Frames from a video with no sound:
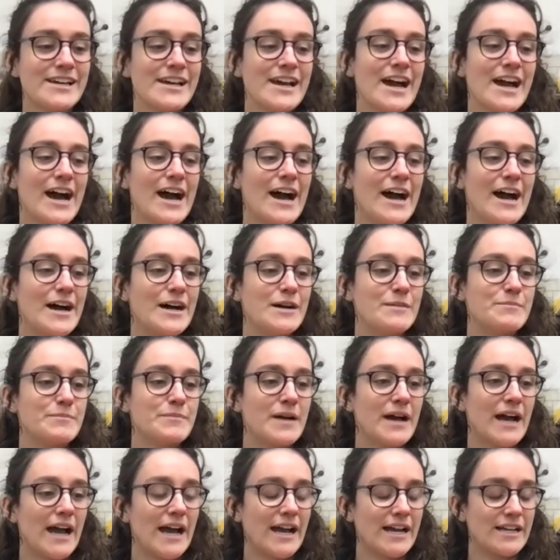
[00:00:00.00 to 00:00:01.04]

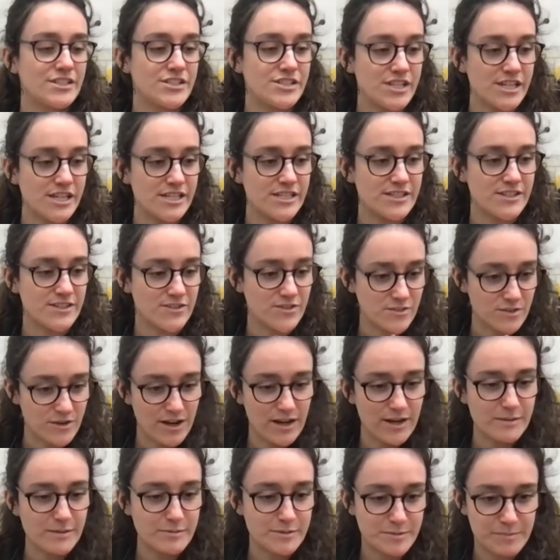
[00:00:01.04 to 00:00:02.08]
And she
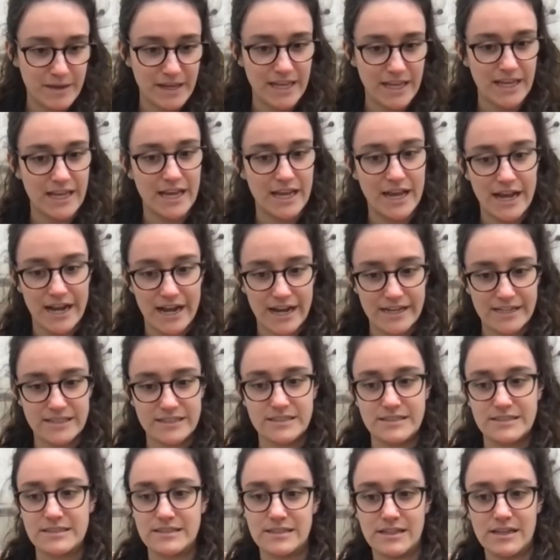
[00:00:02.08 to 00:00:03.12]
described me
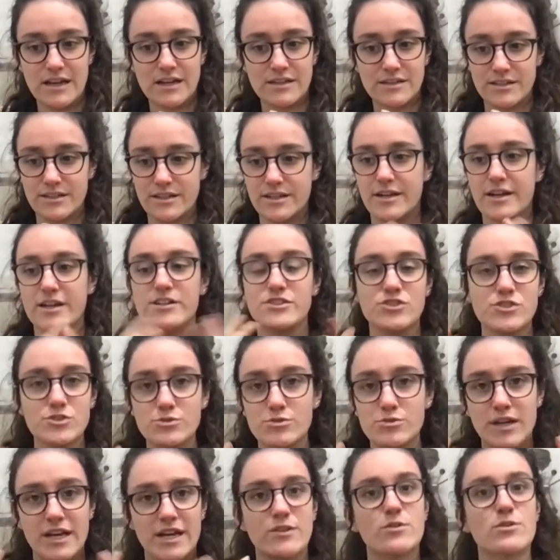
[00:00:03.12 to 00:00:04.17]
as, a jeweler
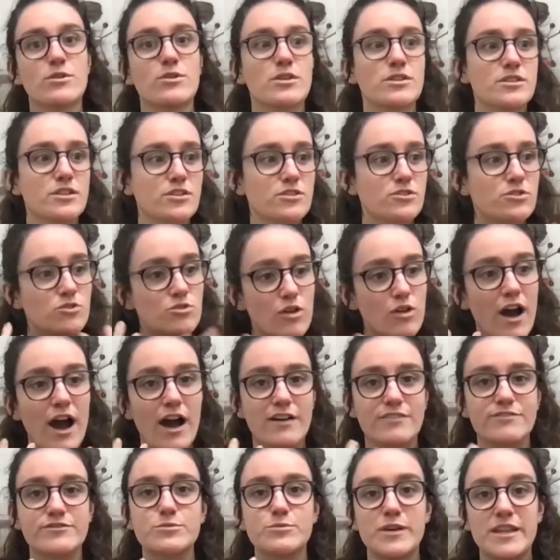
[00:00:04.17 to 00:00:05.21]
or craft
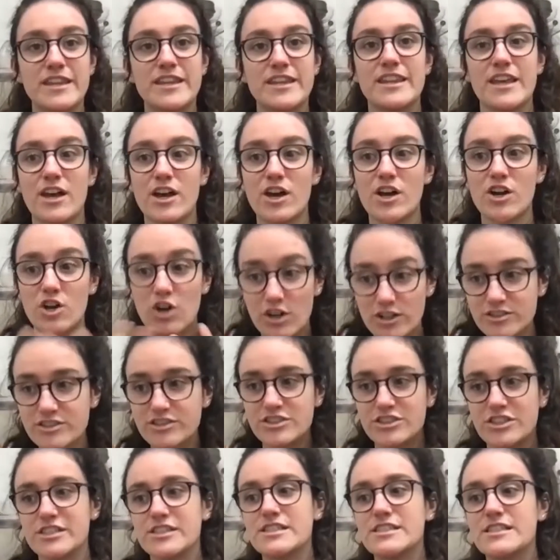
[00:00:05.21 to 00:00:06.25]
with conscience.